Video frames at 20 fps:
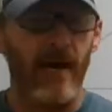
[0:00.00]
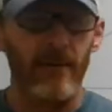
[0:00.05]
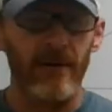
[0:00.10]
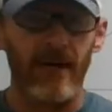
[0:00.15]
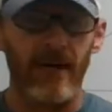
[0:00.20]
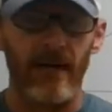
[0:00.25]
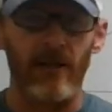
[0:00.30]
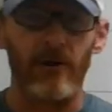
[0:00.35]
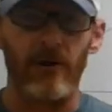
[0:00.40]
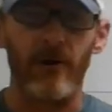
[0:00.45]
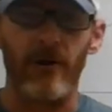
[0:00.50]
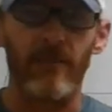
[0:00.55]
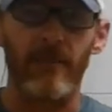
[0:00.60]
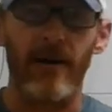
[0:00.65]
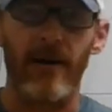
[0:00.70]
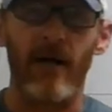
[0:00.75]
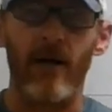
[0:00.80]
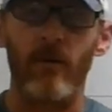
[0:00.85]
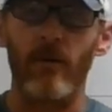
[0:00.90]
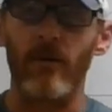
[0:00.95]
we got to learn
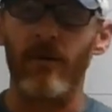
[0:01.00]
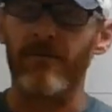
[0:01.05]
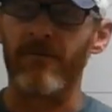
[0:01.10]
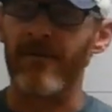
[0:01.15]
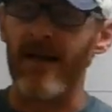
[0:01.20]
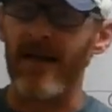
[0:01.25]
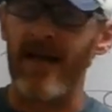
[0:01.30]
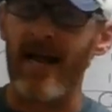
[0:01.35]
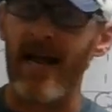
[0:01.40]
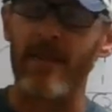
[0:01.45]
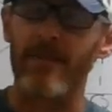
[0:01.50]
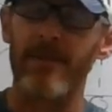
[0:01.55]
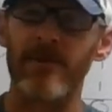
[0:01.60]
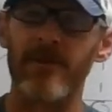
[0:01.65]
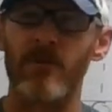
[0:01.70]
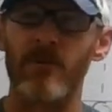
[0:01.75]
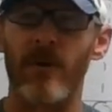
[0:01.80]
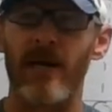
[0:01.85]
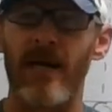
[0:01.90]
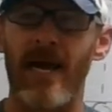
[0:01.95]
about, well, if that
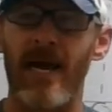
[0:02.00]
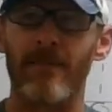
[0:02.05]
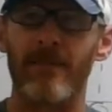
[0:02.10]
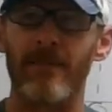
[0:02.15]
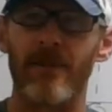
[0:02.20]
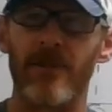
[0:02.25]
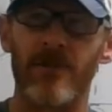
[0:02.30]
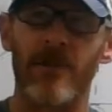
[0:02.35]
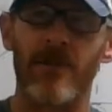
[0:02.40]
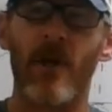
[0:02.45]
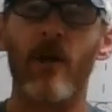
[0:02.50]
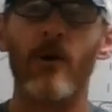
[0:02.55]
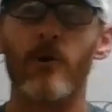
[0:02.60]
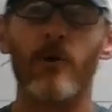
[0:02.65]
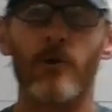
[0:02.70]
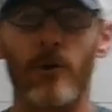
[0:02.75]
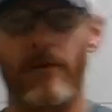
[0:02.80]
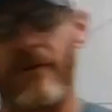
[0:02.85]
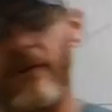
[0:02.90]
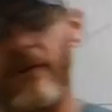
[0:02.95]
happens, what happens sort of in